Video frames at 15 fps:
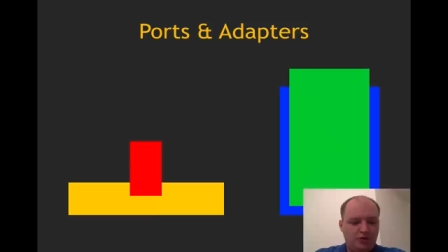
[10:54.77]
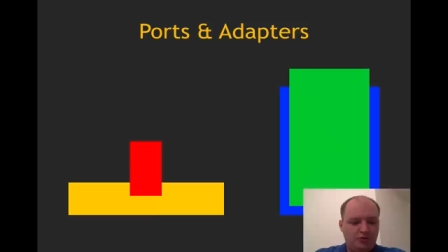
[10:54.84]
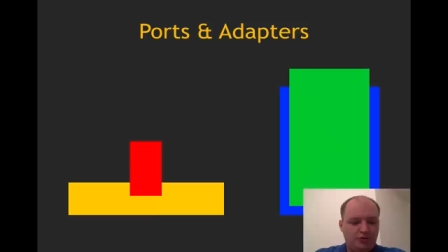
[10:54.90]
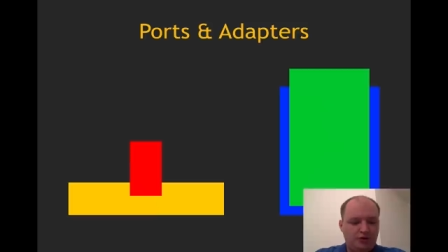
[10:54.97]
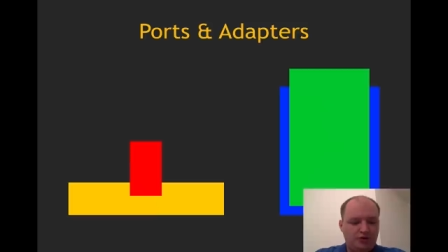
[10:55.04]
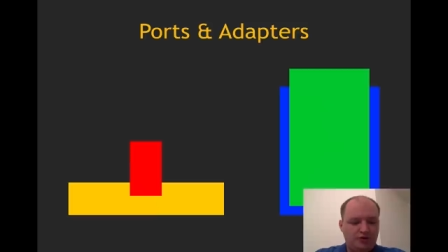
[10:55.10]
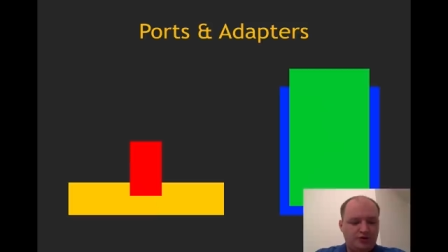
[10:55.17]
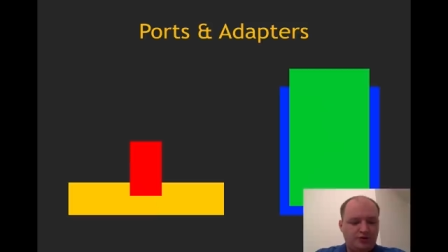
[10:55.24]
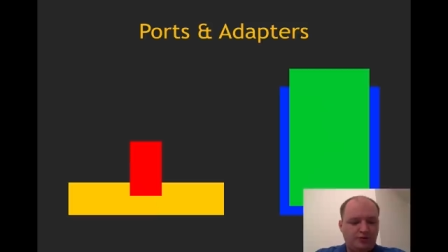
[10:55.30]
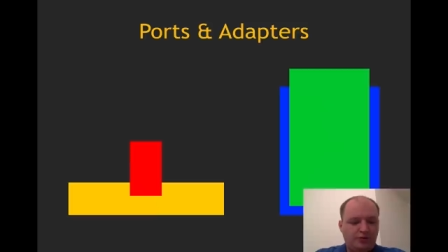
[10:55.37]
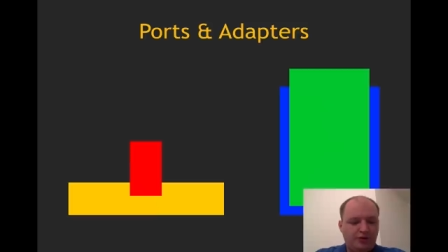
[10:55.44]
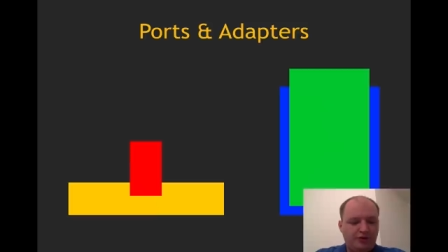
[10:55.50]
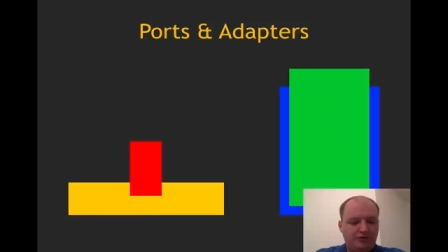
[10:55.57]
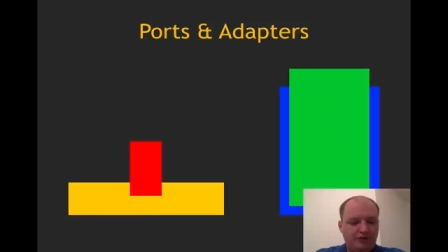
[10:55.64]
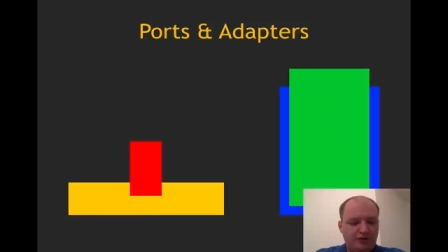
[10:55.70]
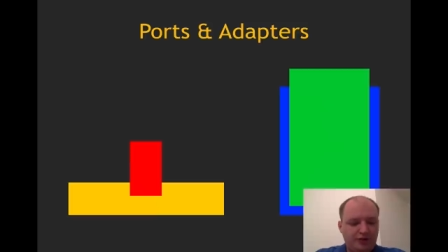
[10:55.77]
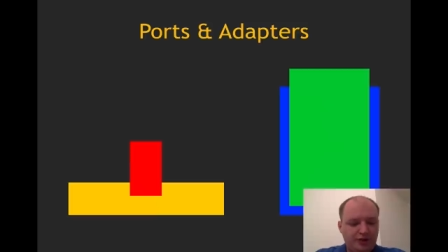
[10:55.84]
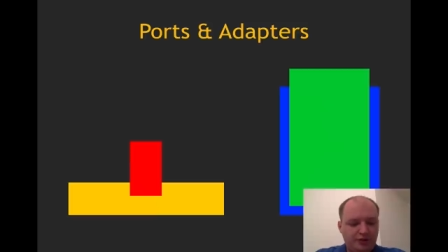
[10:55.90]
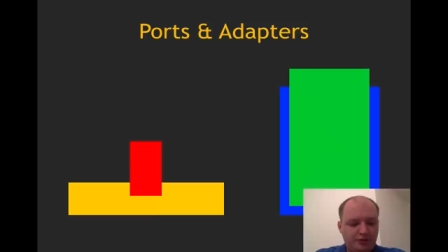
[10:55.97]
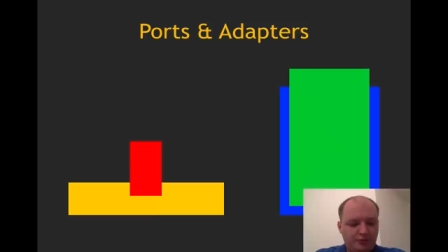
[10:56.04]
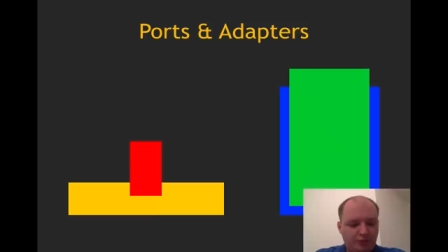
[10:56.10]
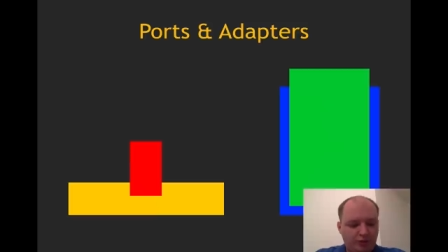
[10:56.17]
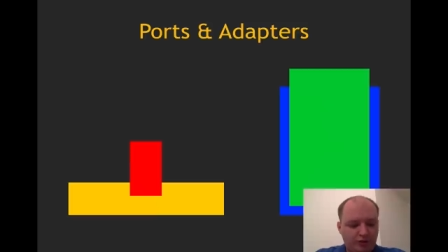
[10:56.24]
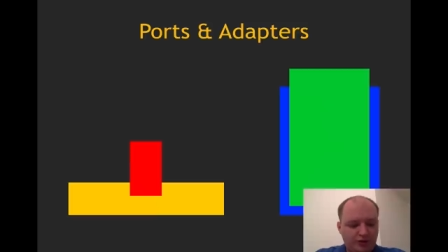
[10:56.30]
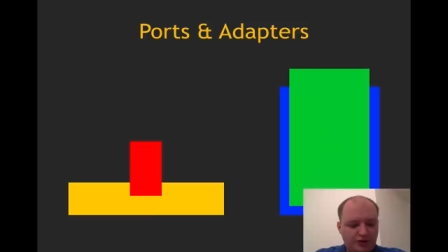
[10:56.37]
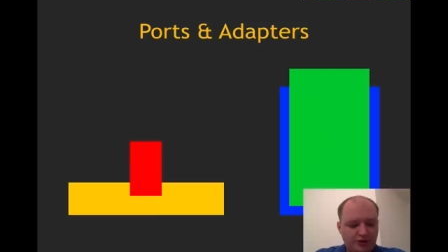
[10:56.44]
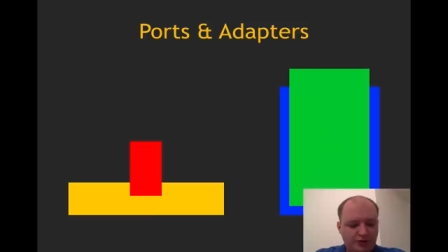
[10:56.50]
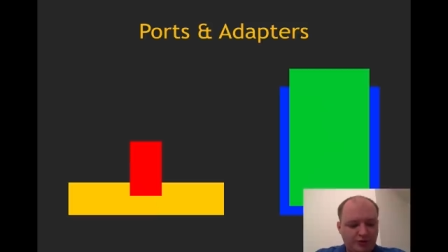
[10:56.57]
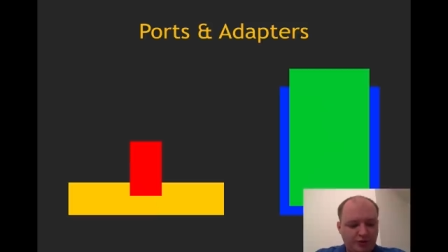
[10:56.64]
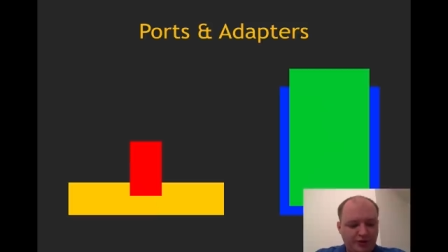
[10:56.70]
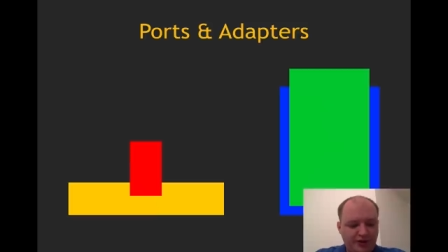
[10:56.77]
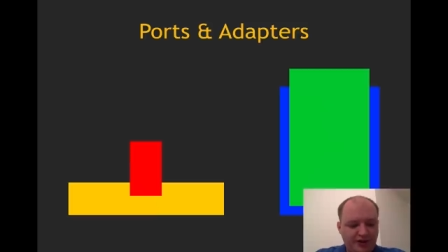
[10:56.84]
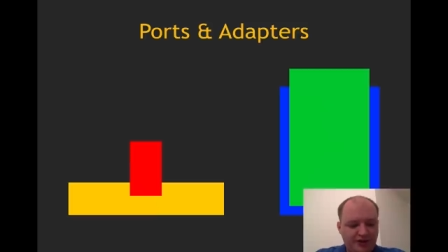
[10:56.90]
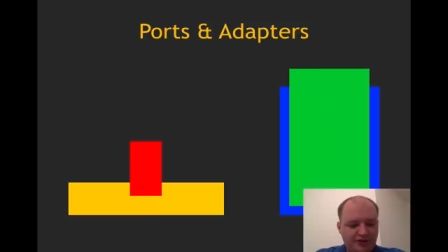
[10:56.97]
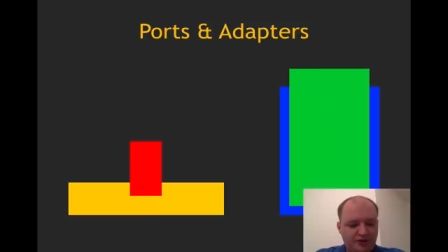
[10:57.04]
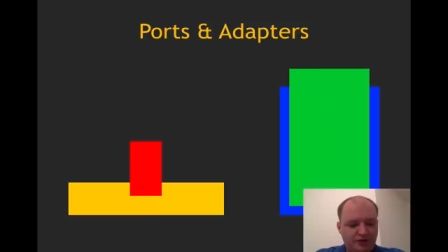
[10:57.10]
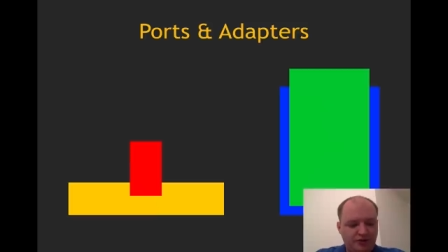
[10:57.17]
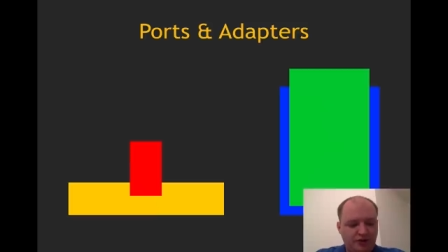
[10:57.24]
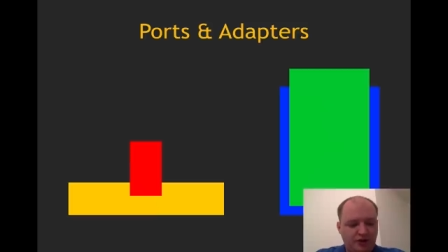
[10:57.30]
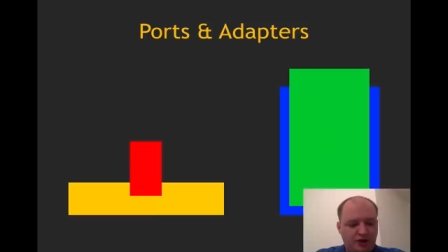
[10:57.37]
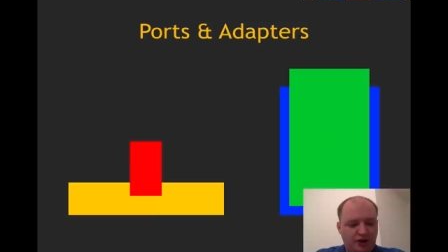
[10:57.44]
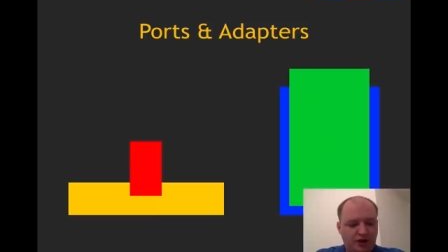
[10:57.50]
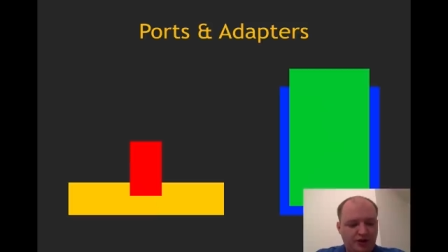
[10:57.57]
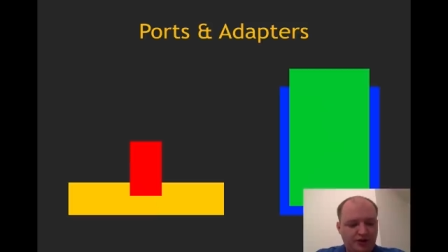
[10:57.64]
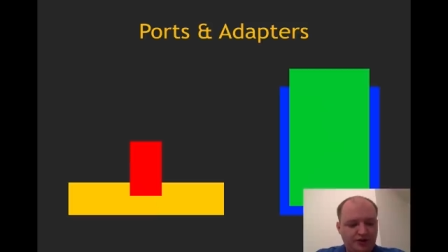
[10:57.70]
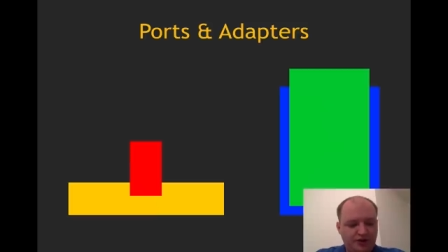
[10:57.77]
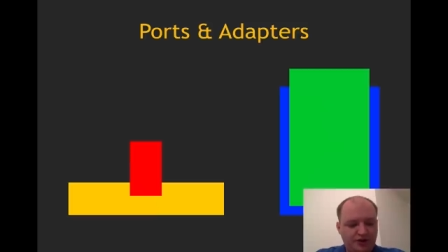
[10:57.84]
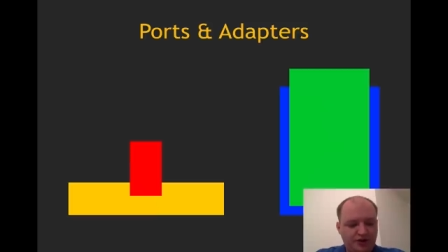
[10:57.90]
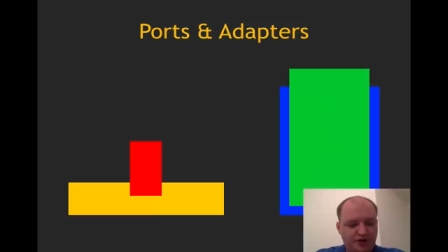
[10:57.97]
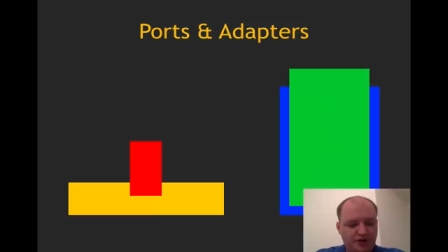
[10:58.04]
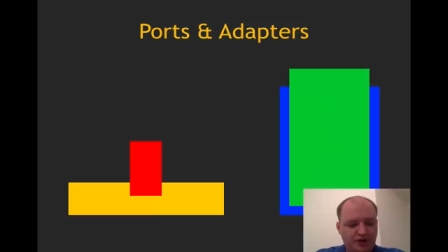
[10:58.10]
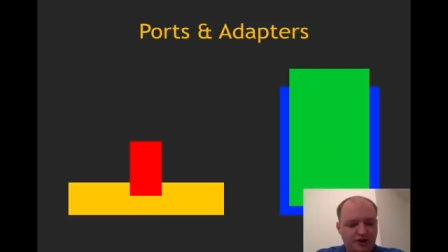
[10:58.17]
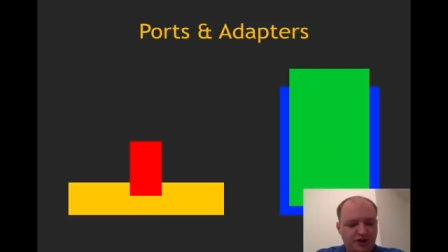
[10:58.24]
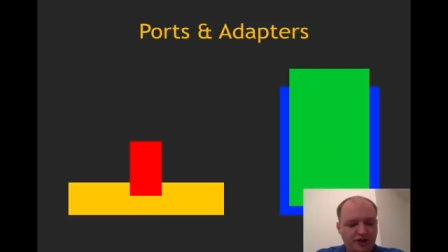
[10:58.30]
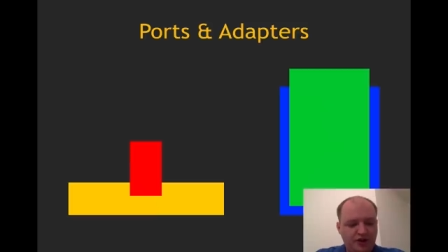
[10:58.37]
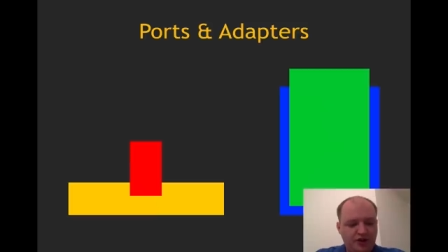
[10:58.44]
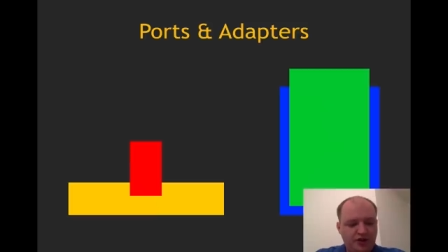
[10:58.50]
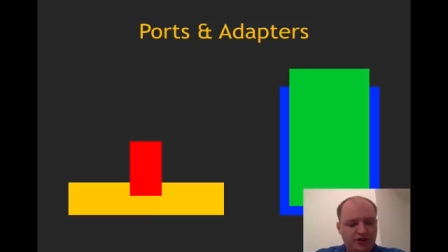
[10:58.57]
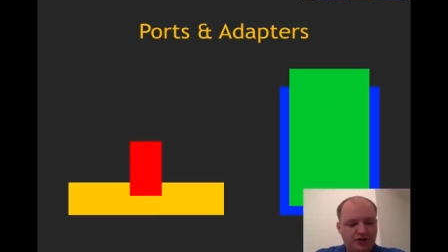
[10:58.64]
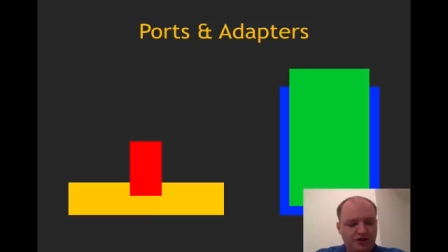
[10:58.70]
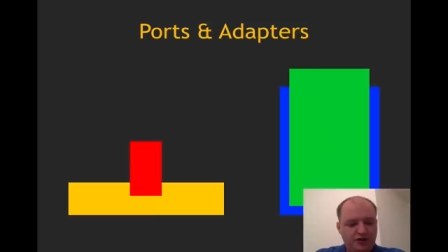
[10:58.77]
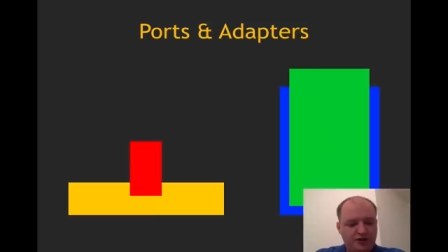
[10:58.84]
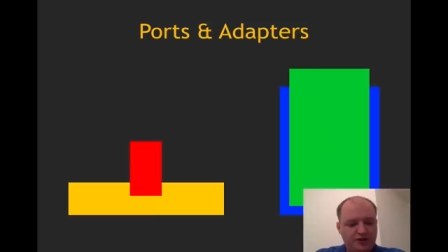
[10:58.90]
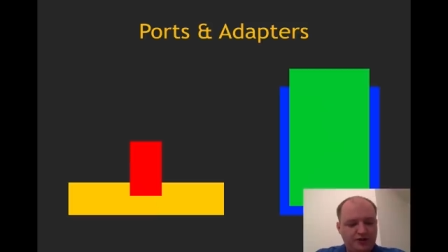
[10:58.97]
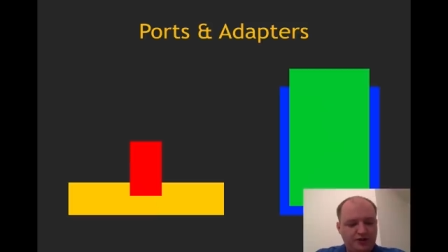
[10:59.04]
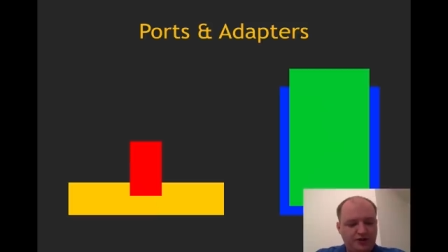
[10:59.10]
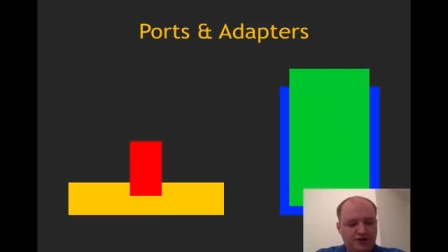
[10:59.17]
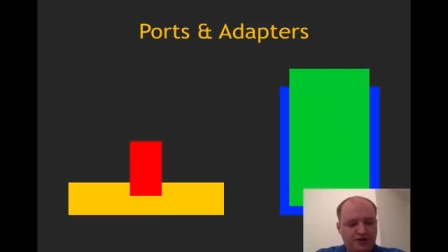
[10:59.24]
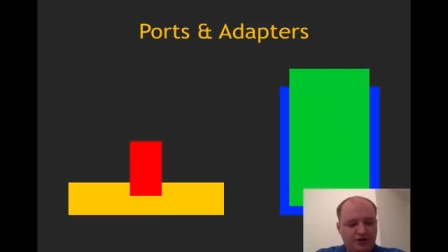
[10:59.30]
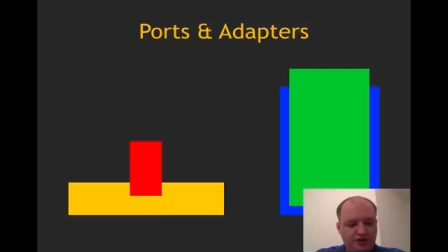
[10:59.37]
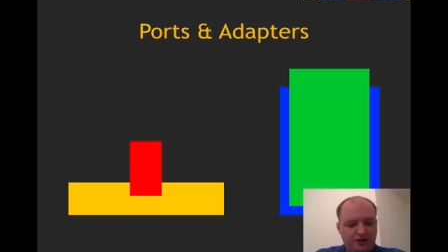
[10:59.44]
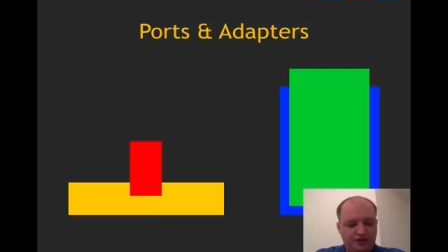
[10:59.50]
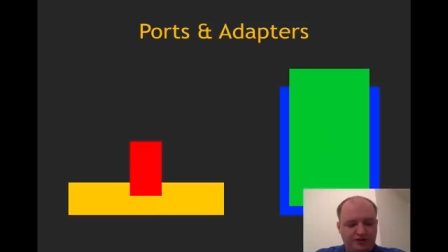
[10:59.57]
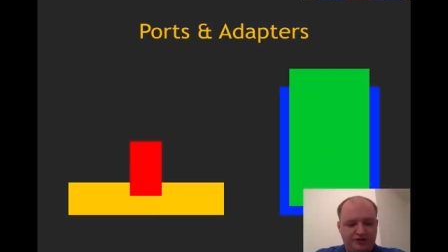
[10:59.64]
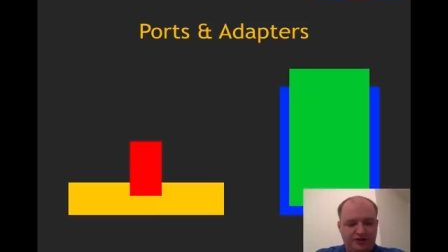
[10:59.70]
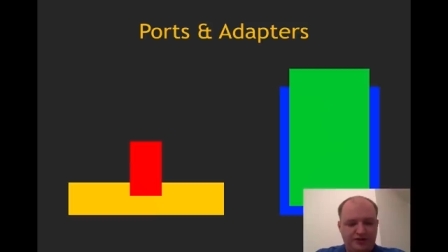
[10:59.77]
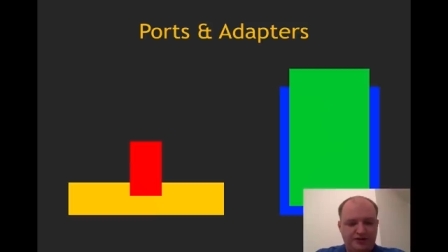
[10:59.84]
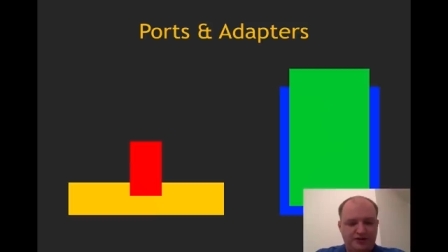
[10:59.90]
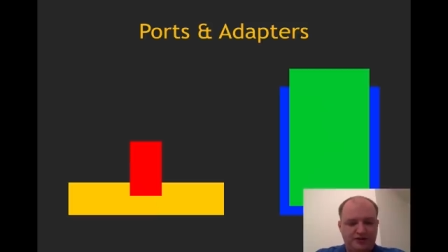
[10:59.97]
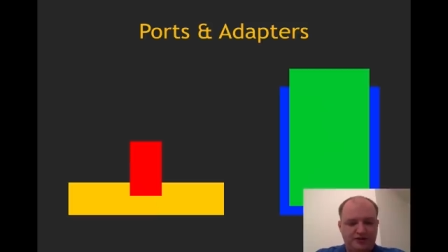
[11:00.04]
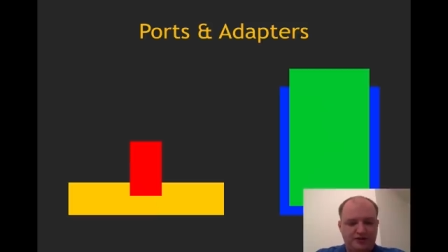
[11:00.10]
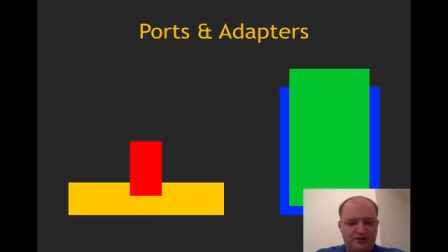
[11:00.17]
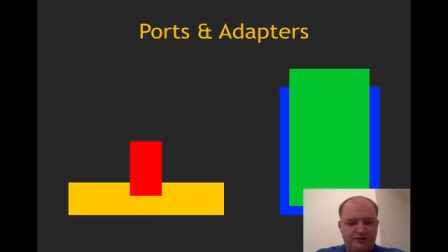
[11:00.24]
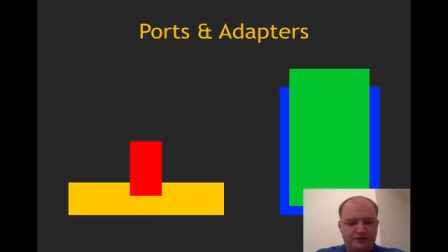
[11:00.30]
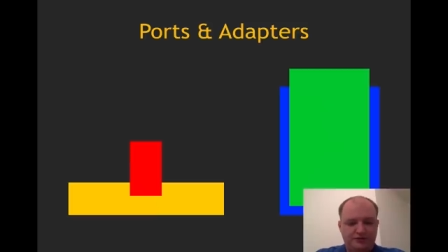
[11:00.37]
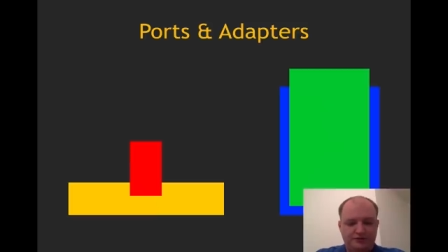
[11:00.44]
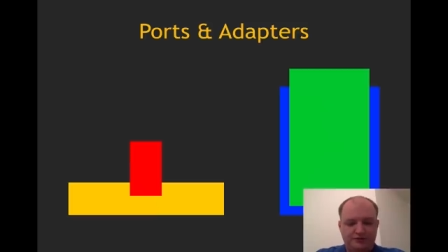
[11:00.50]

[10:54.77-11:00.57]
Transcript: Because something very important about hexagonal architecture is its interfaces.